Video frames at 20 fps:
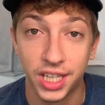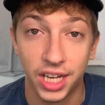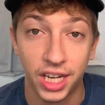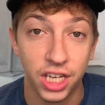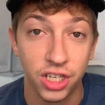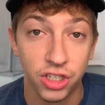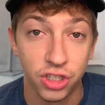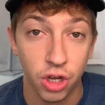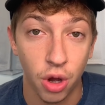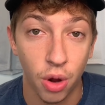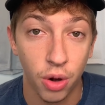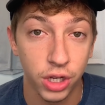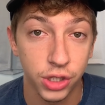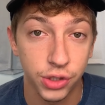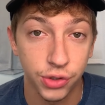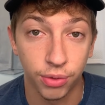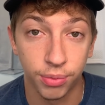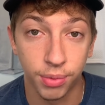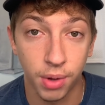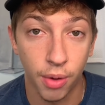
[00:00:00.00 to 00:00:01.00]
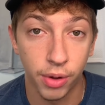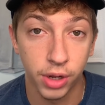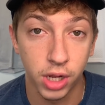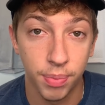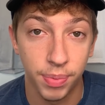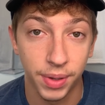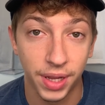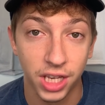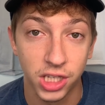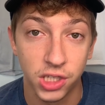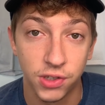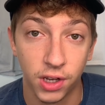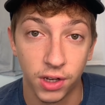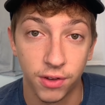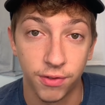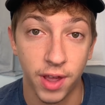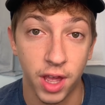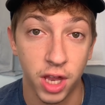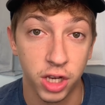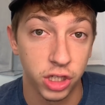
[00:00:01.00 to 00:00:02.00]
that he's noticed from going up against
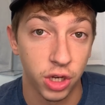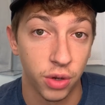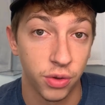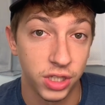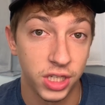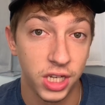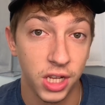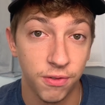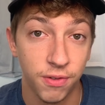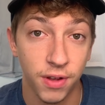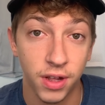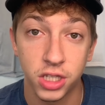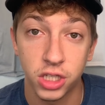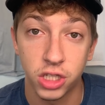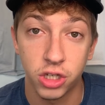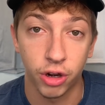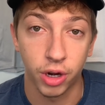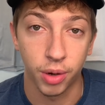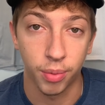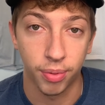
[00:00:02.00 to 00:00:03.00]
Vic Fangio's defense during